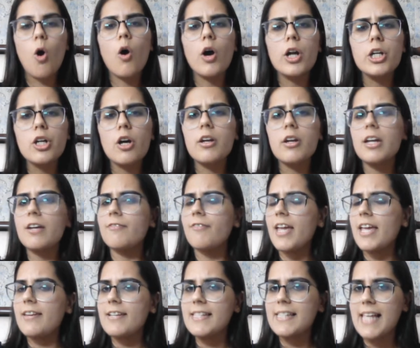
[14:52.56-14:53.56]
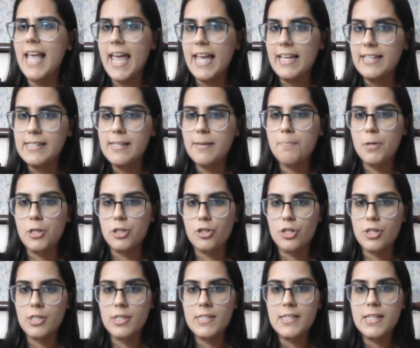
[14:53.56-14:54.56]
or during various
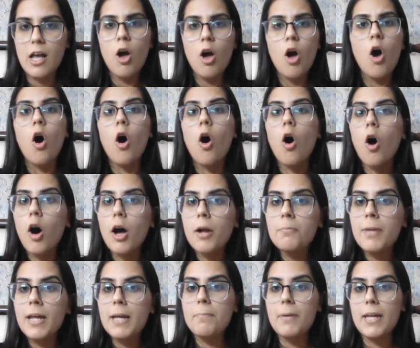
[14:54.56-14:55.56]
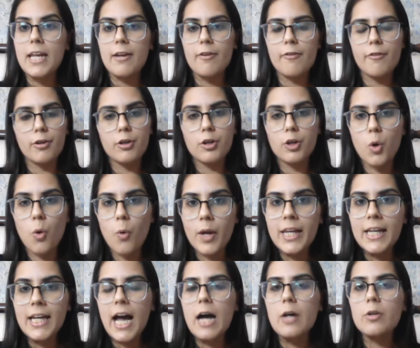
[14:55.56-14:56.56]
exhibitions, or maybe
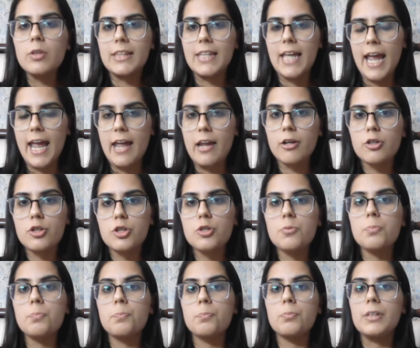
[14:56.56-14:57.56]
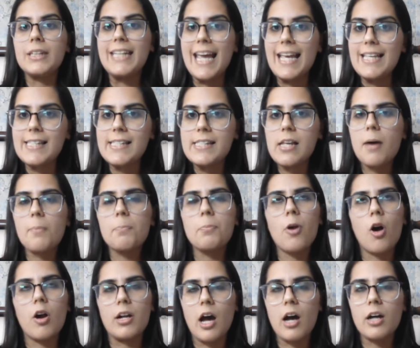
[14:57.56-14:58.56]
going out there to test our
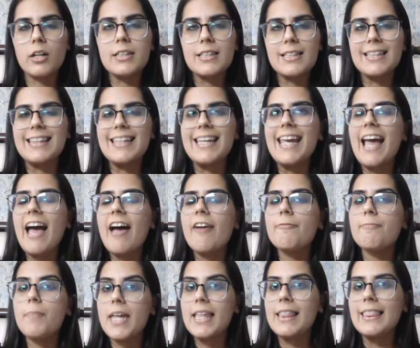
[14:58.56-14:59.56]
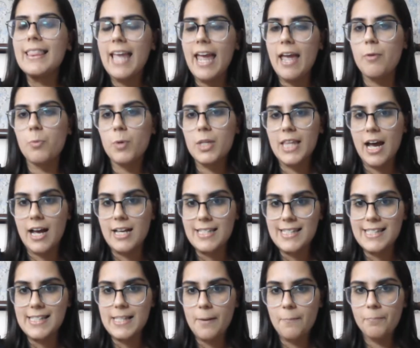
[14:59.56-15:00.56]
product, they have been there with
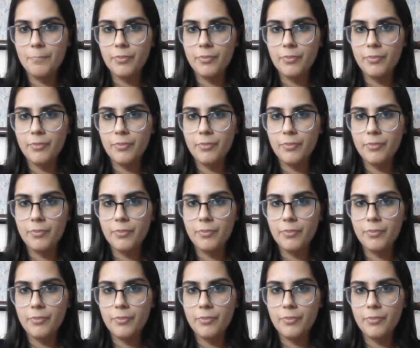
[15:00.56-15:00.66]
us.